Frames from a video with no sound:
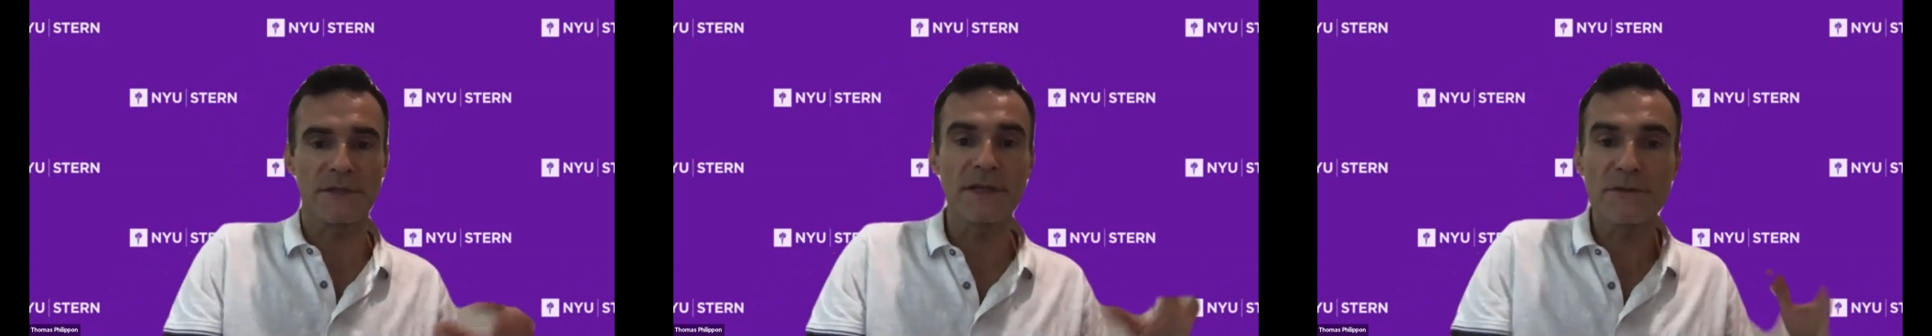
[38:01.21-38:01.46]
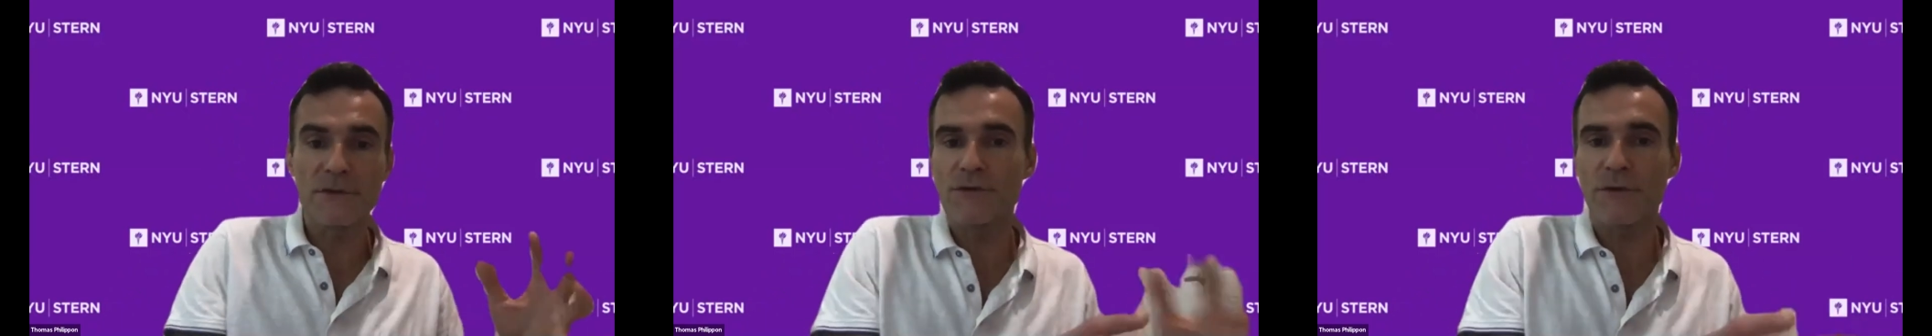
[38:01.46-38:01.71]

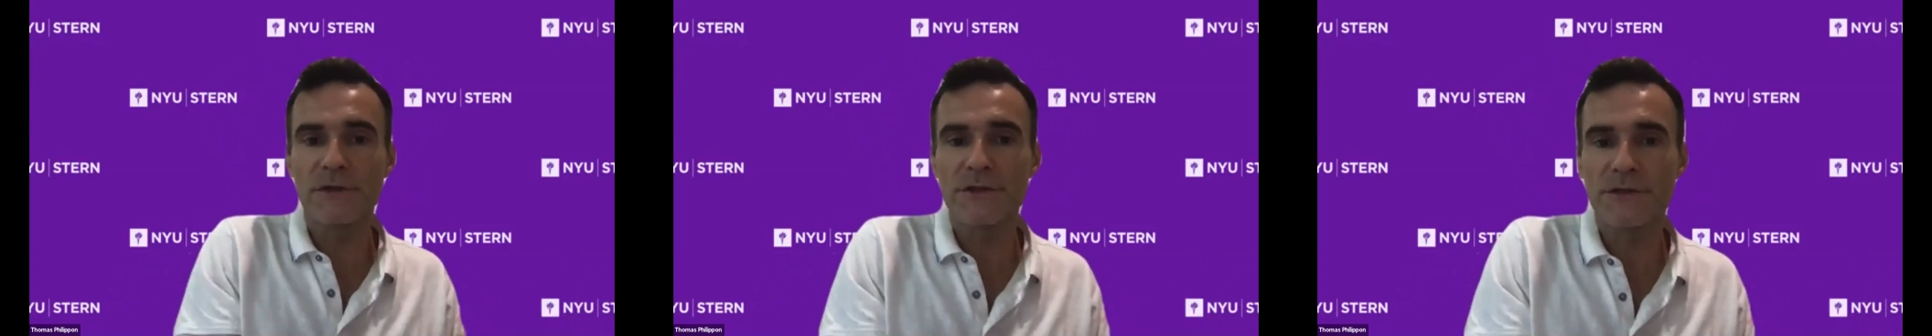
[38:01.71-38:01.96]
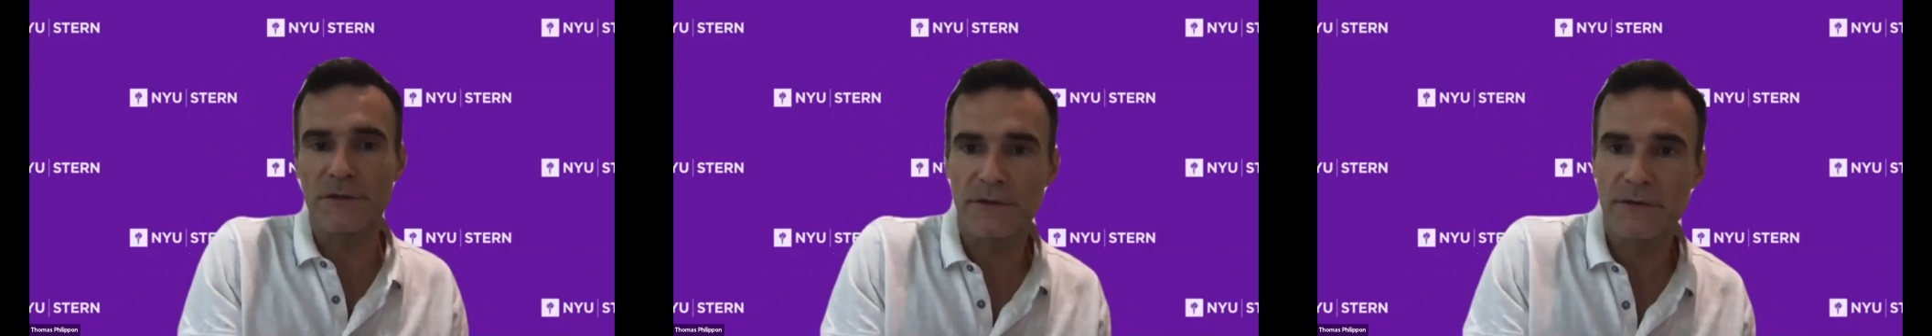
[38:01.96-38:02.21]
That's the
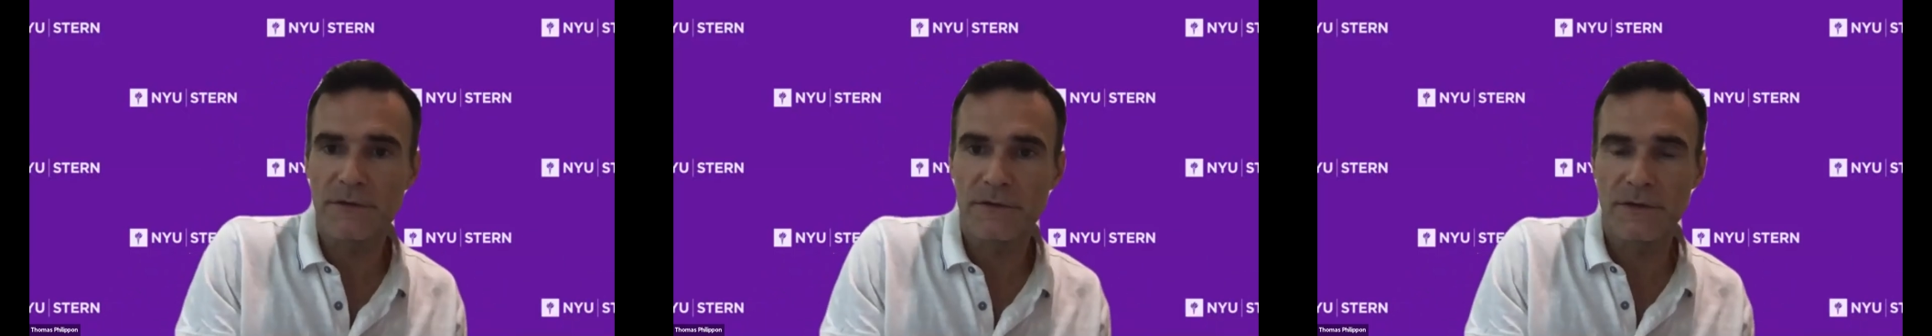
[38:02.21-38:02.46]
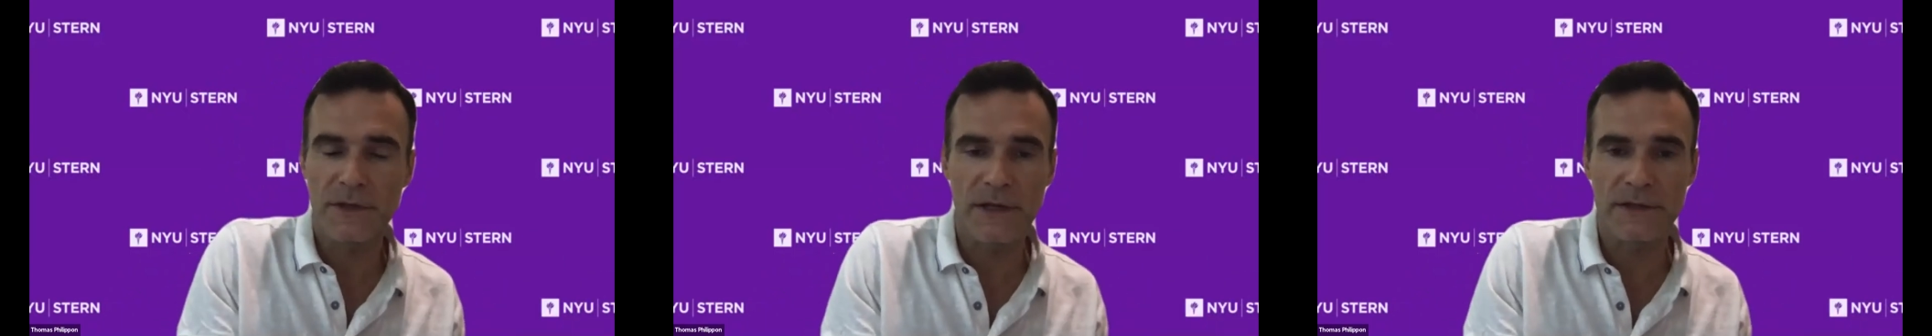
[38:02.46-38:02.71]
tradition
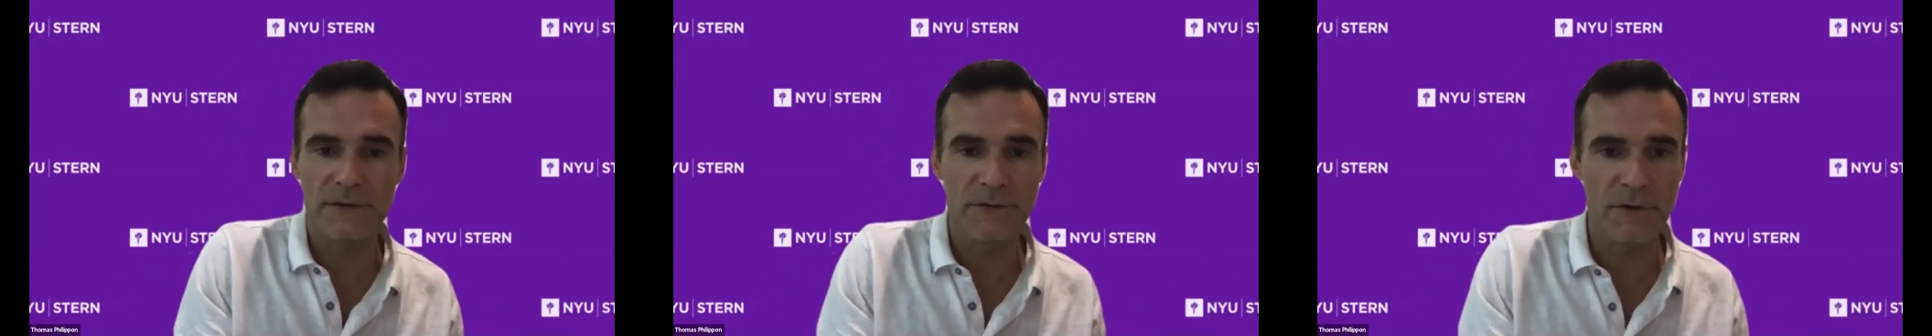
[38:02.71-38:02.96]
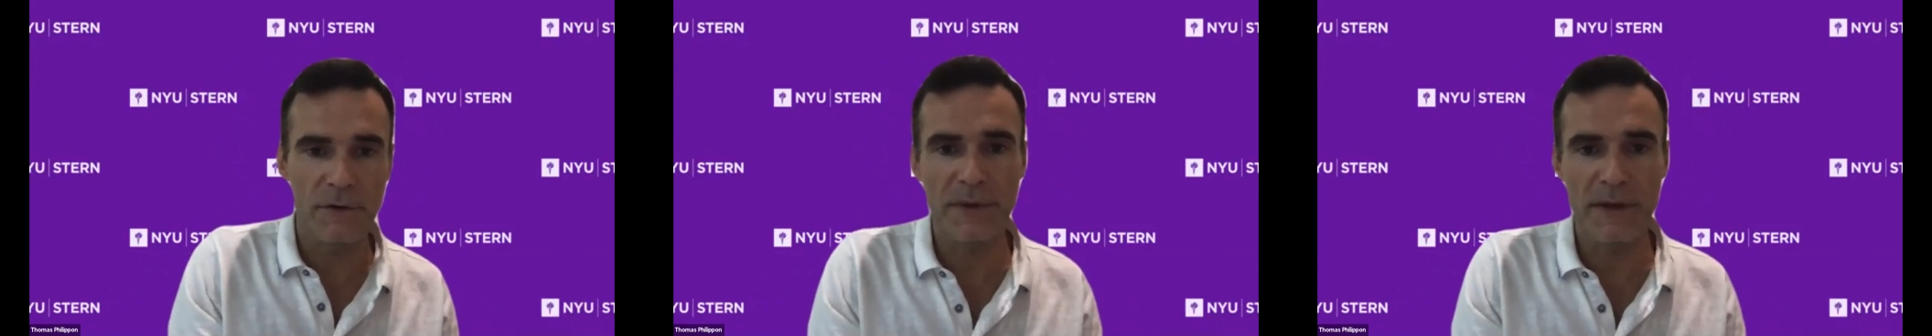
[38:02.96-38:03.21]
that
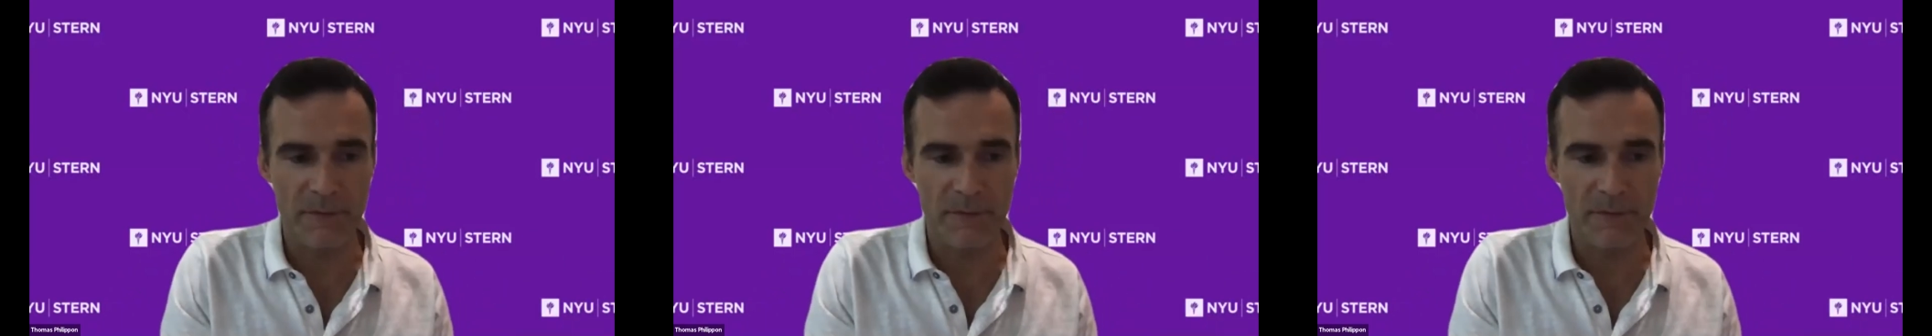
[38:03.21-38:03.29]
Europe came